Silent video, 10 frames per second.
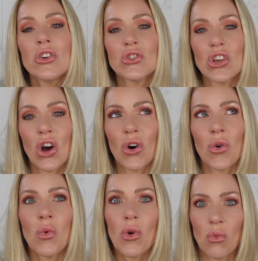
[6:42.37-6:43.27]

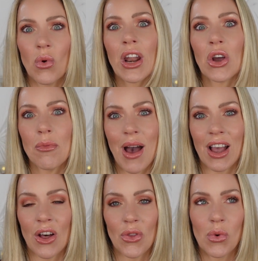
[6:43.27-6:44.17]
So when I go
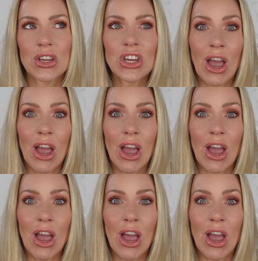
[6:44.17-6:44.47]
back on the Wish,